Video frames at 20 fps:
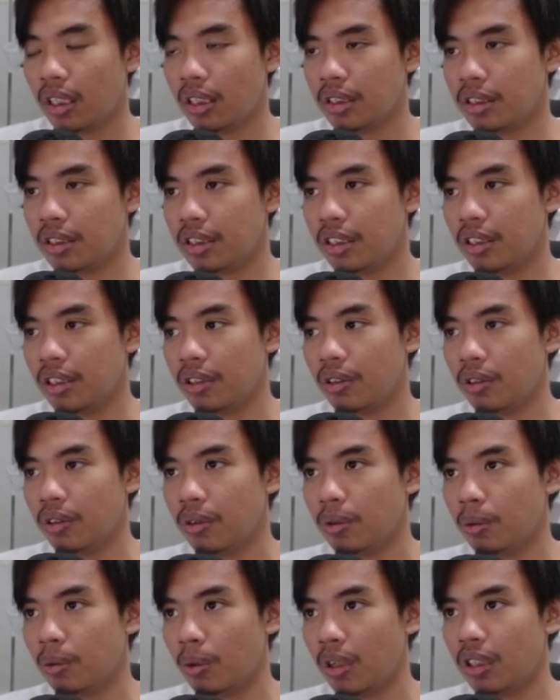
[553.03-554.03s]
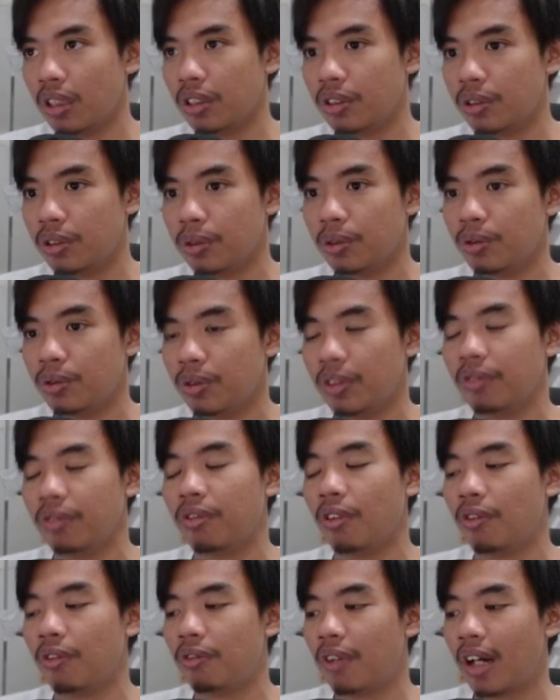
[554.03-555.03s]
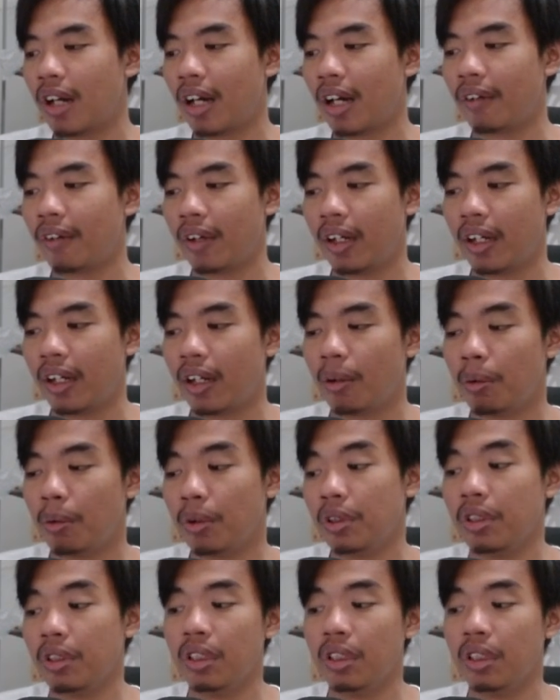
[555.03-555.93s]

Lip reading: 0, 1, 2, 3, 4, 5, and then I want to